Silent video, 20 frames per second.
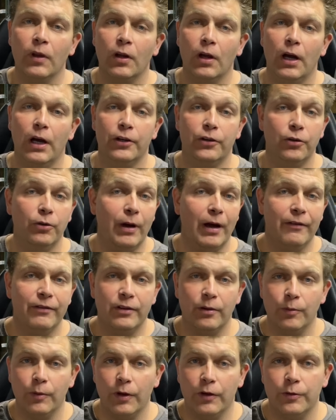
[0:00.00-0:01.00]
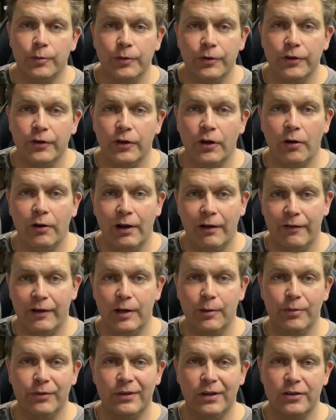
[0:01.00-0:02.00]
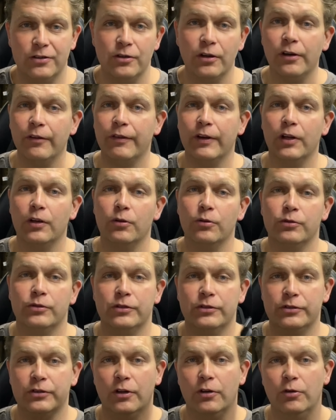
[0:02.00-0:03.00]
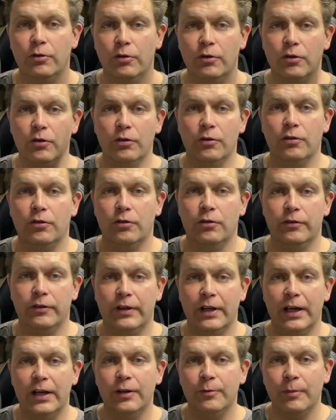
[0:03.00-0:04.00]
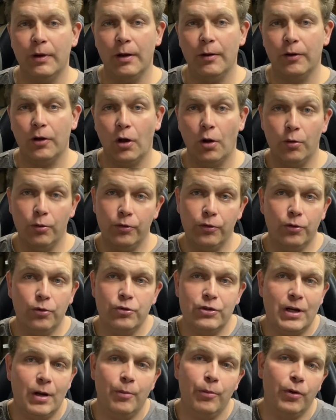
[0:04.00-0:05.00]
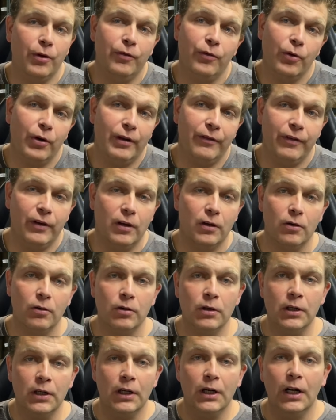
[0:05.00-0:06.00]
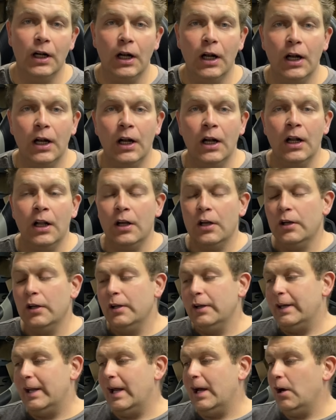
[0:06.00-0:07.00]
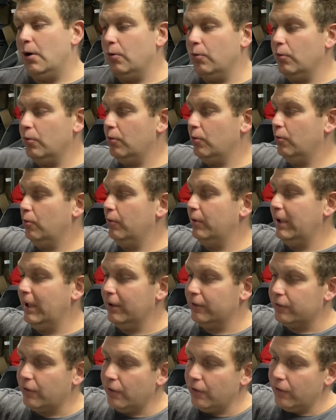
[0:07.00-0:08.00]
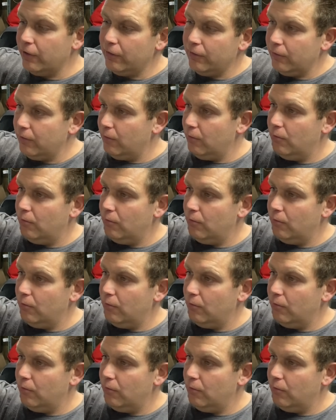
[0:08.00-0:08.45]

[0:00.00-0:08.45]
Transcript: I do have some customers that don't have any protection on their vehicles, so that is my go-to shampoo for their vehicle. Now, next on